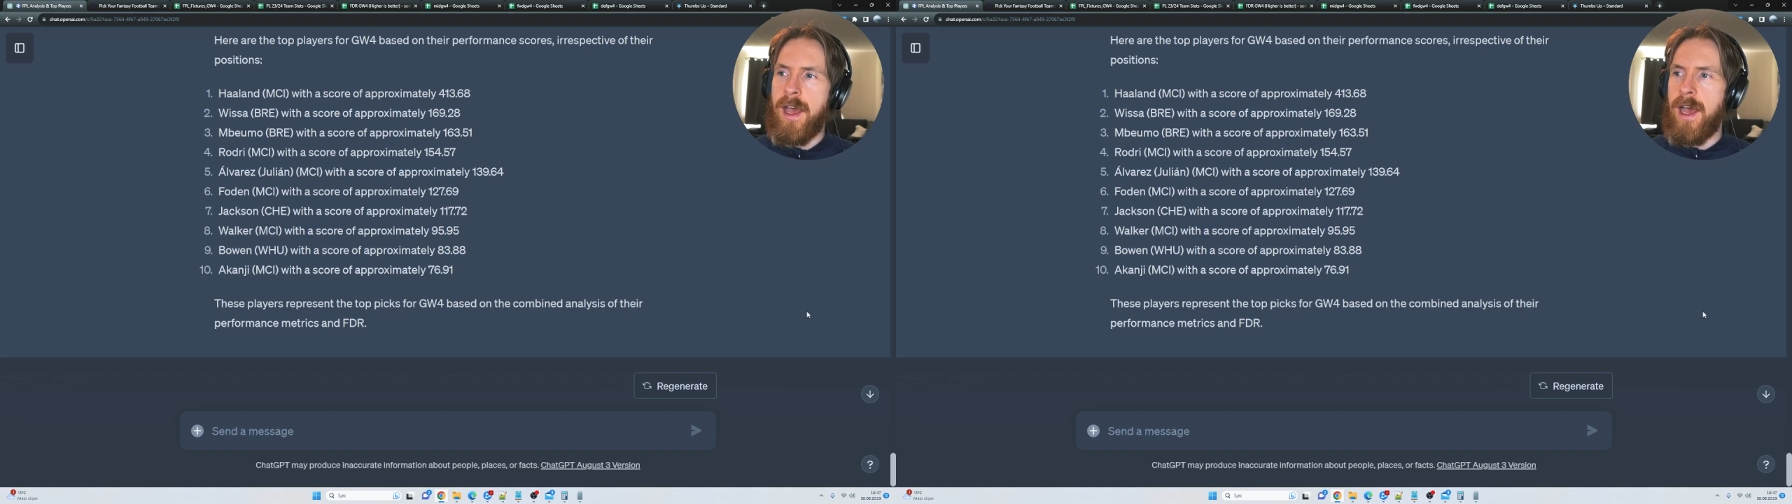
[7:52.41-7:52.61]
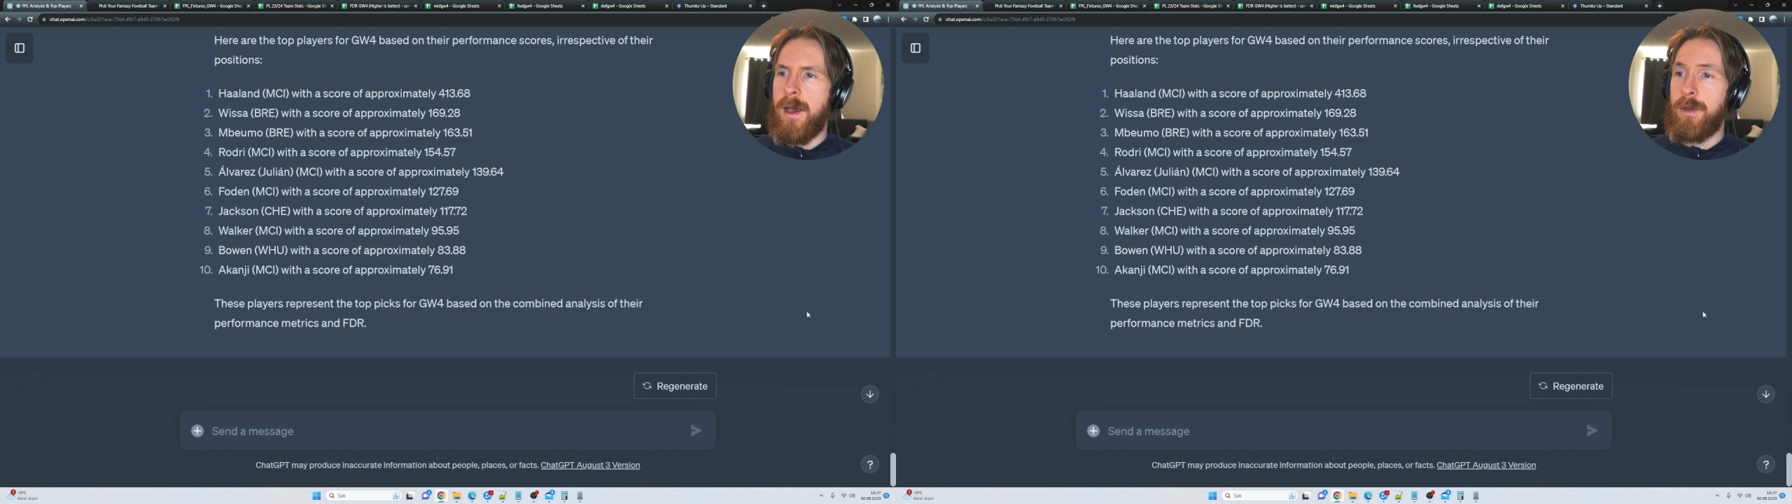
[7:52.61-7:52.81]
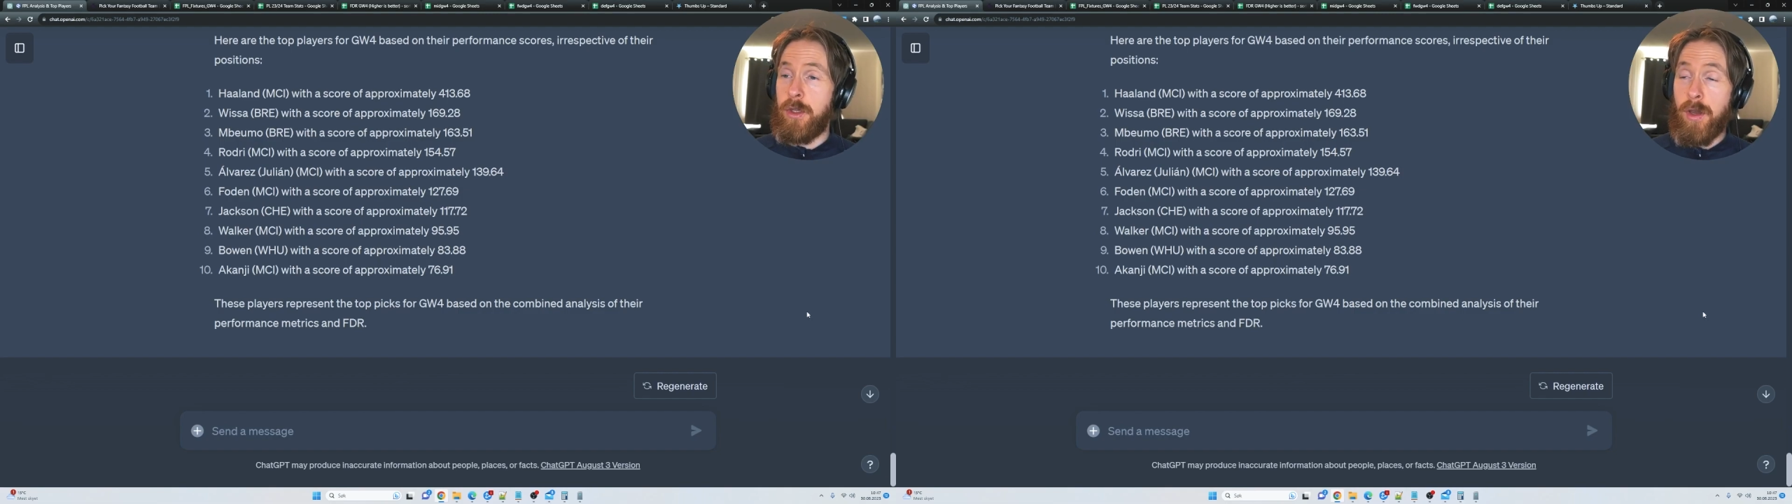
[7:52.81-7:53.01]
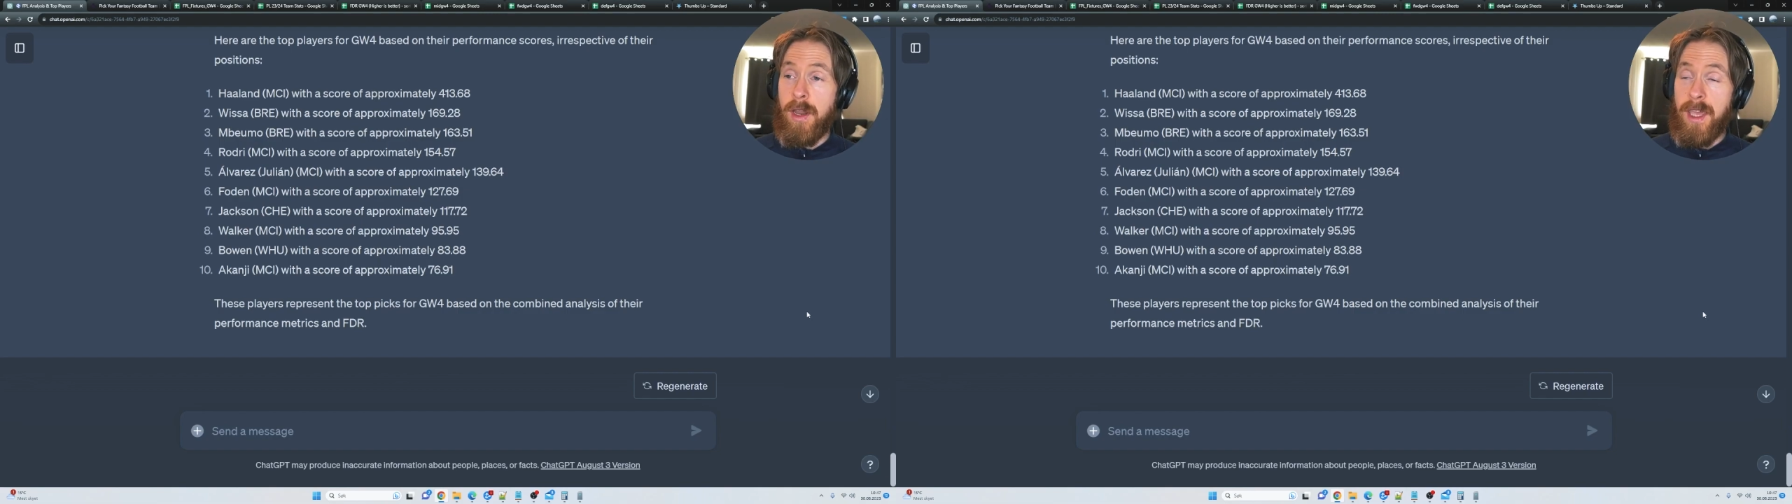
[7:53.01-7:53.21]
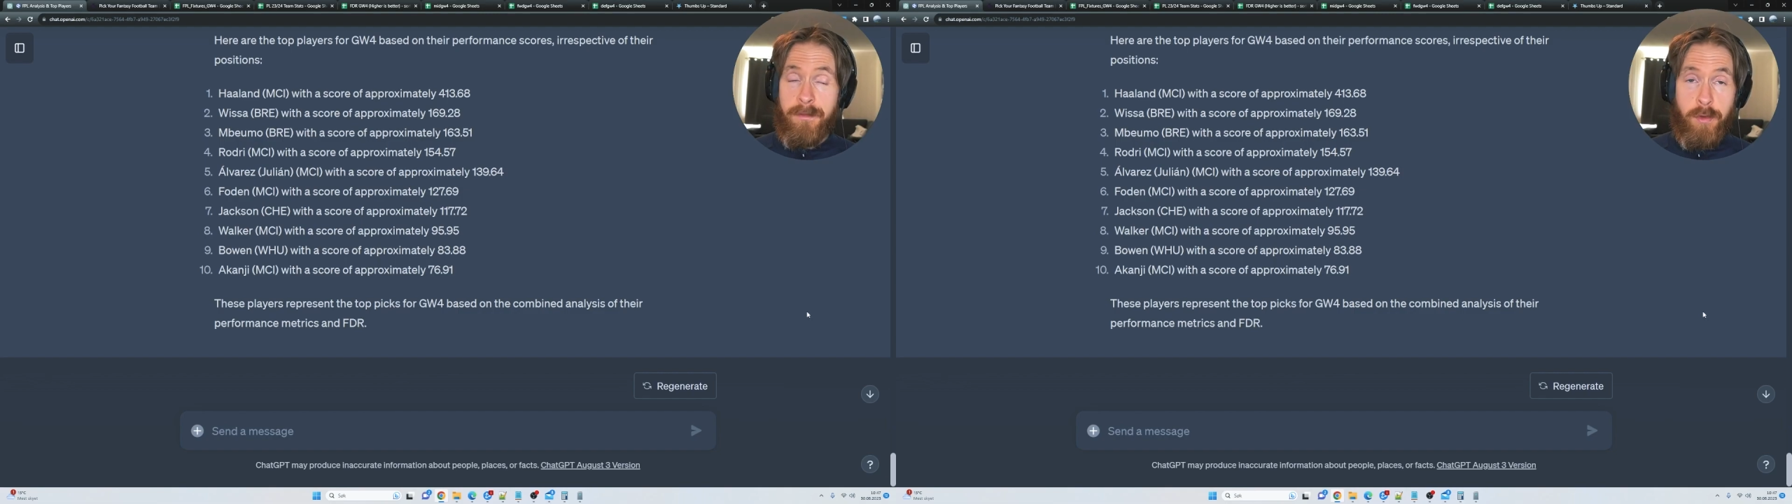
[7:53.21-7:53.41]
But you
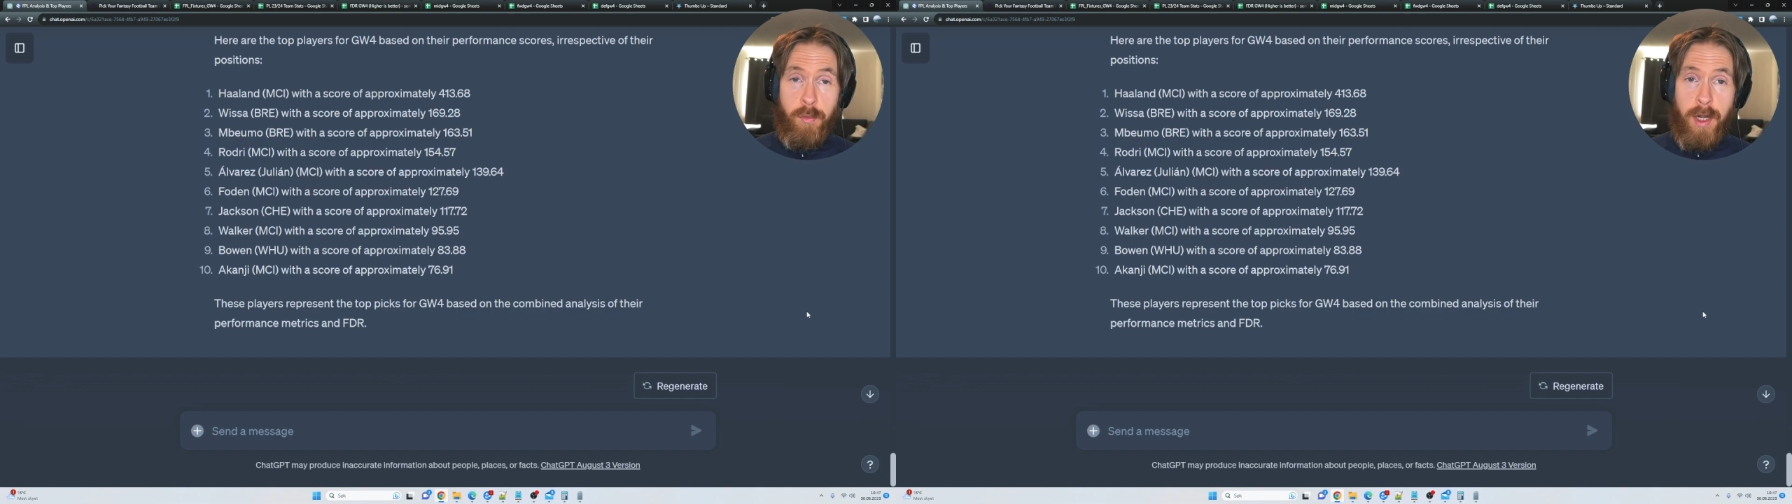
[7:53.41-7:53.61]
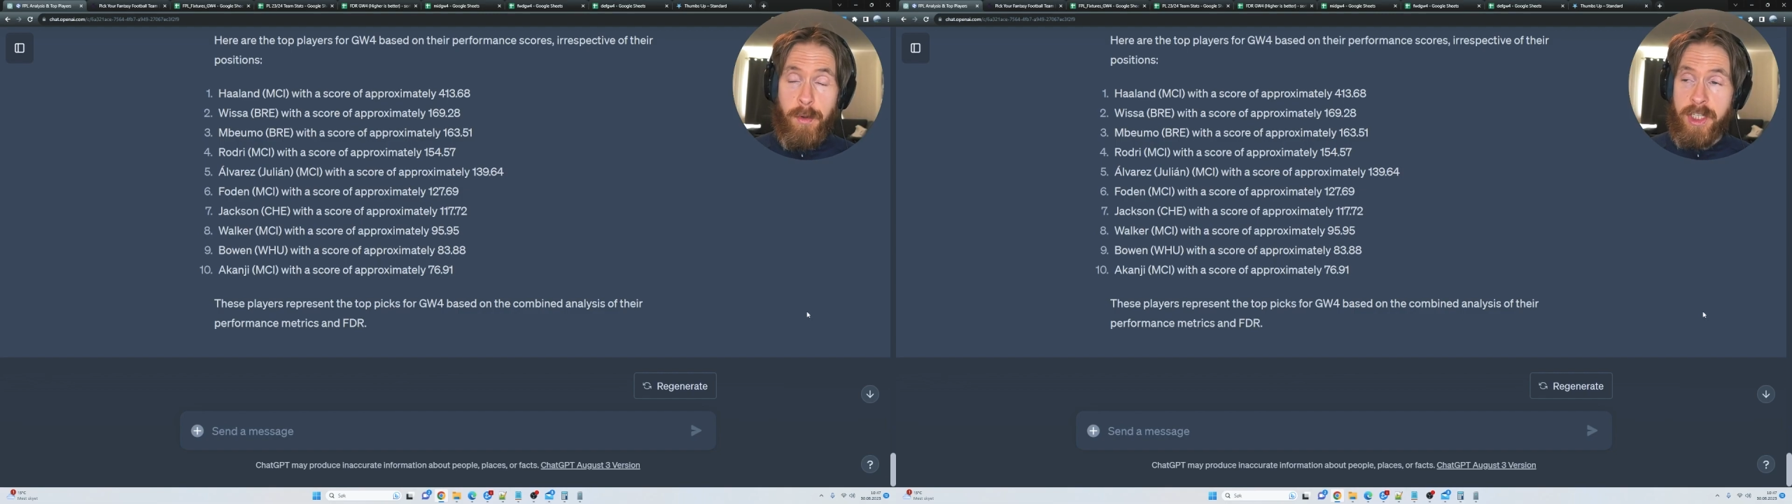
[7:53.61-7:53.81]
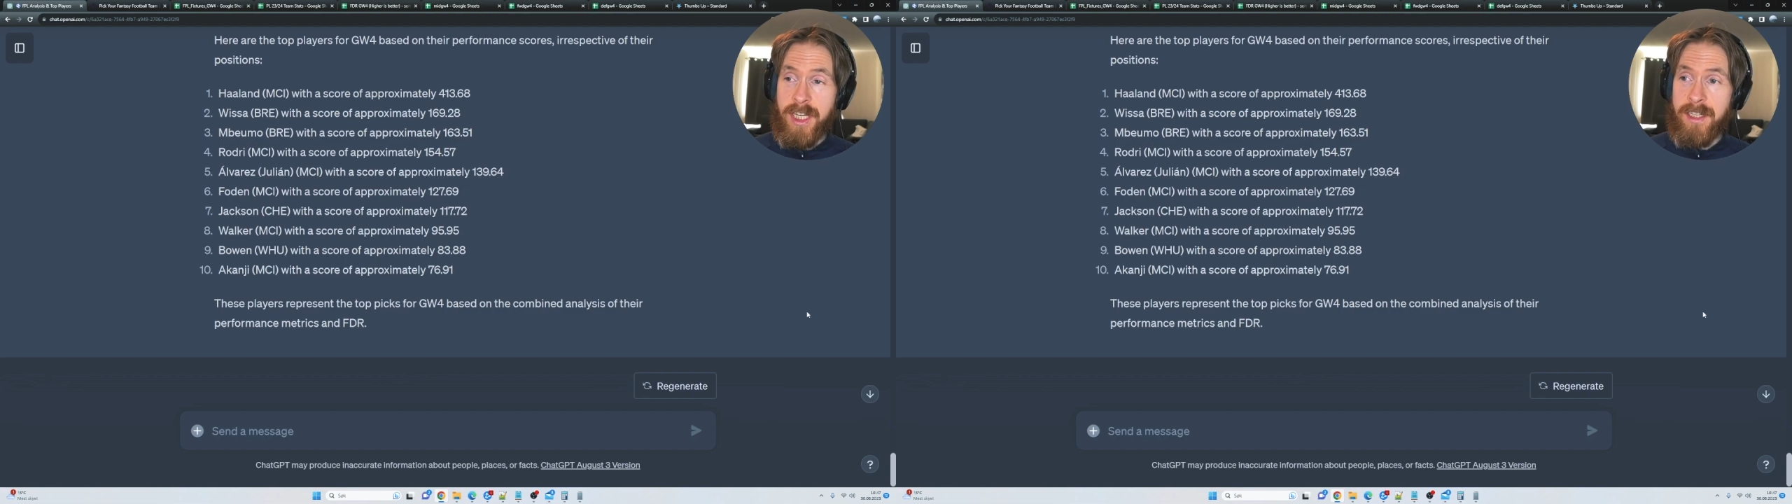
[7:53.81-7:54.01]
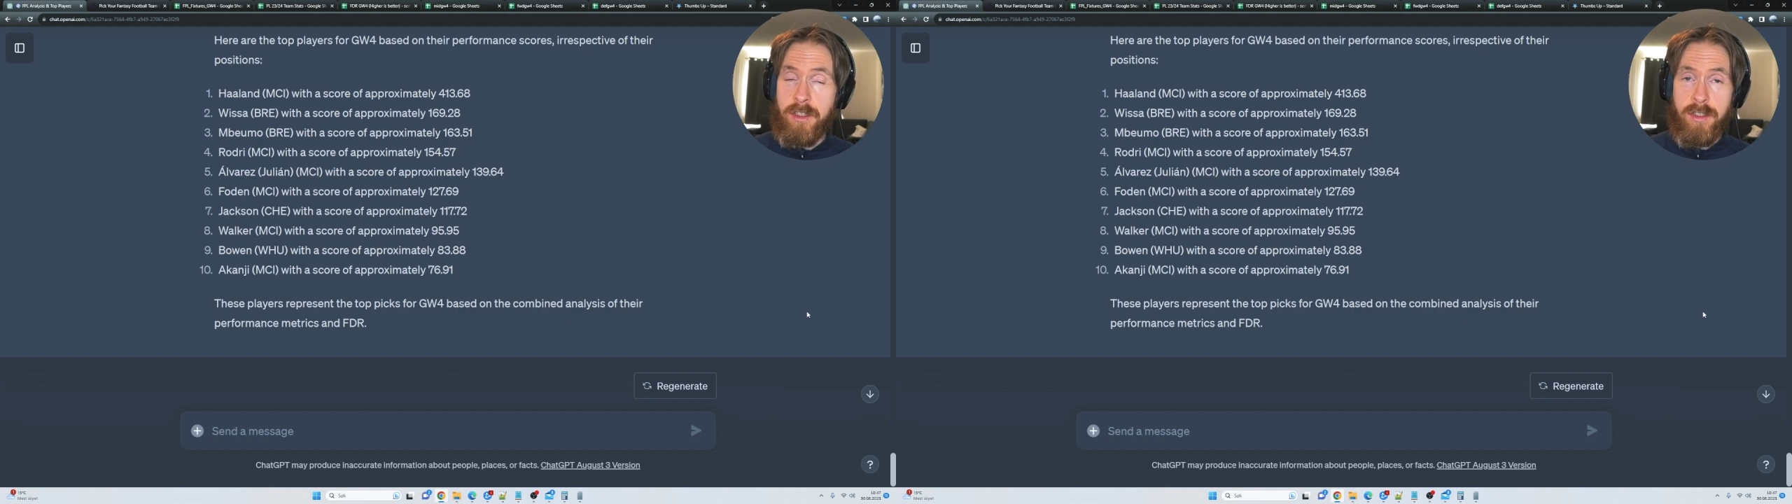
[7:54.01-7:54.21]
gotta, if you want to watch that,